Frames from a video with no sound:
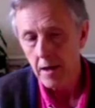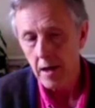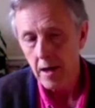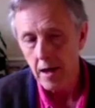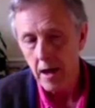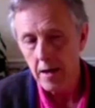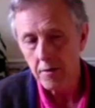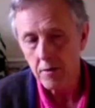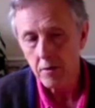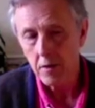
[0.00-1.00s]

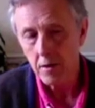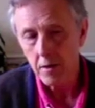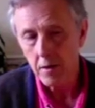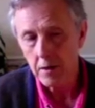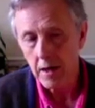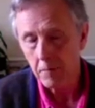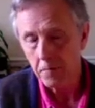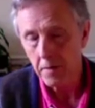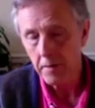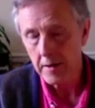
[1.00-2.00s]
and you can look out
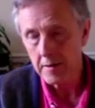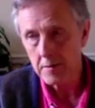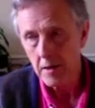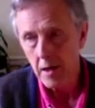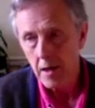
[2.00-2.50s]
for this,